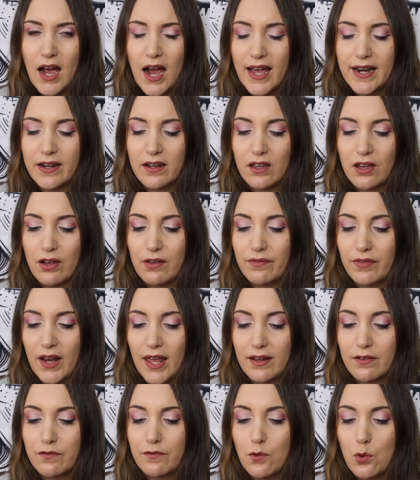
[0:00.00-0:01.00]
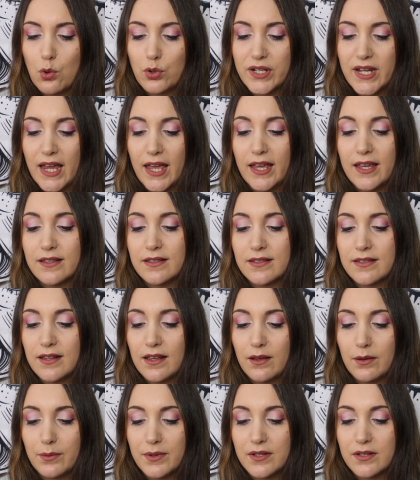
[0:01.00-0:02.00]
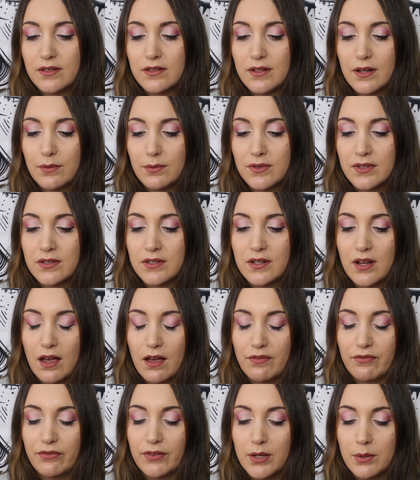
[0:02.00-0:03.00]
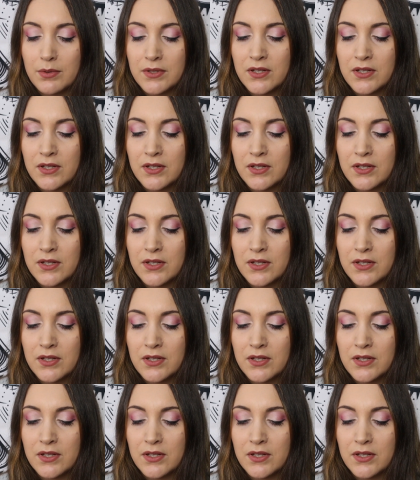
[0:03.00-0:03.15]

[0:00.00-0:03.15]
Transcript: I didn't go for like 4 days. It was tough. It